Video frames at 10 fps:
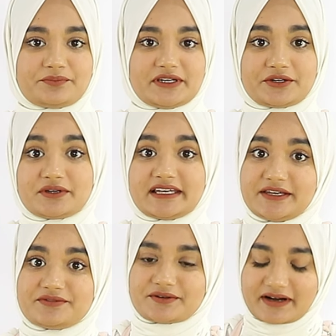little
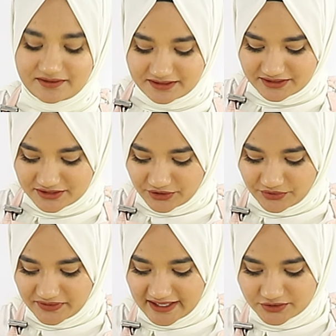leaves around it. So
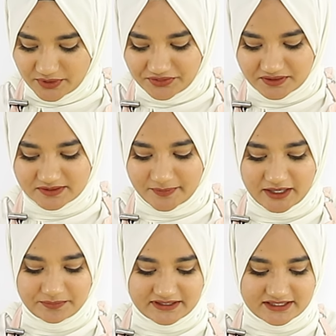that's what this
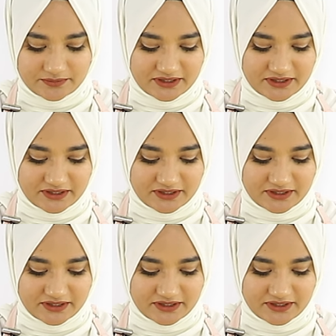piping tip